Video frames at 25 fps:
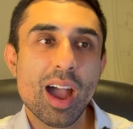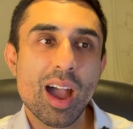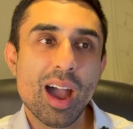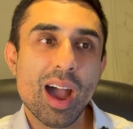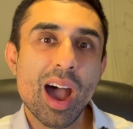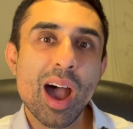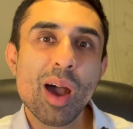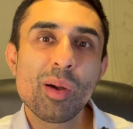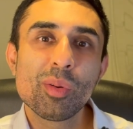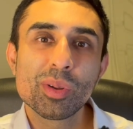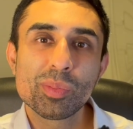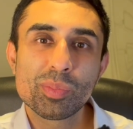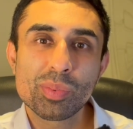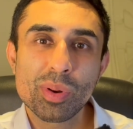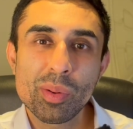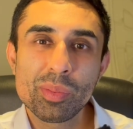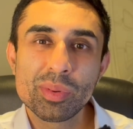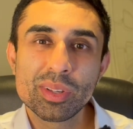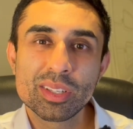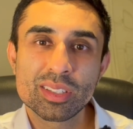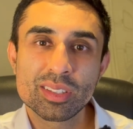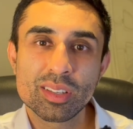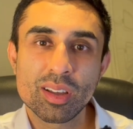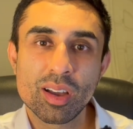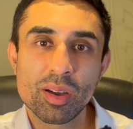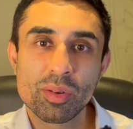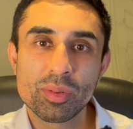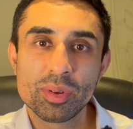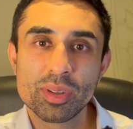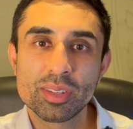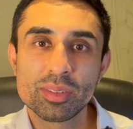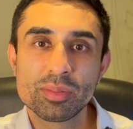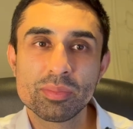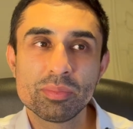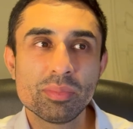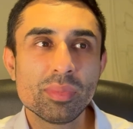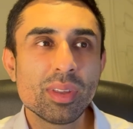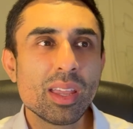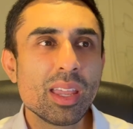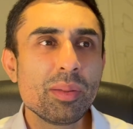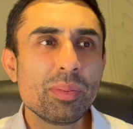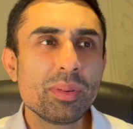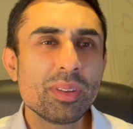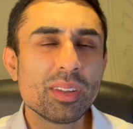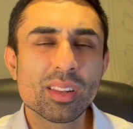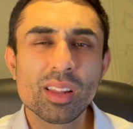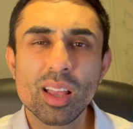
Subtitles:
I would probably start with maybe